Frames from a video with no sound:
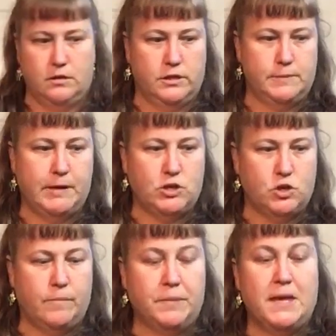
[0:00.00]

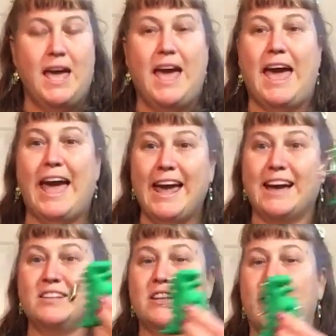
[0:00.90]
Special.
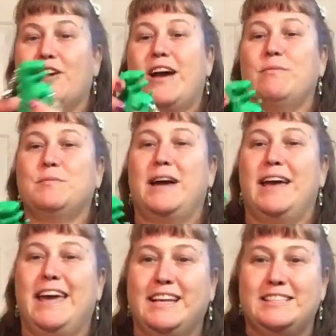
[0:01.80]
And I grabbed my
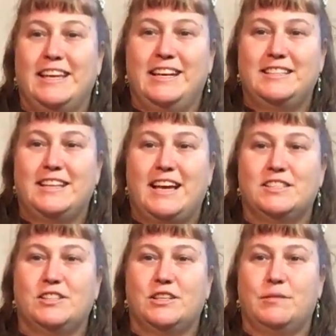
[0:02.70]
hand
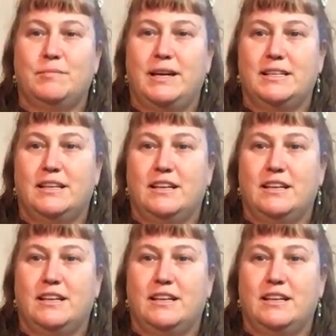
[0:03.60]
sanitizer, my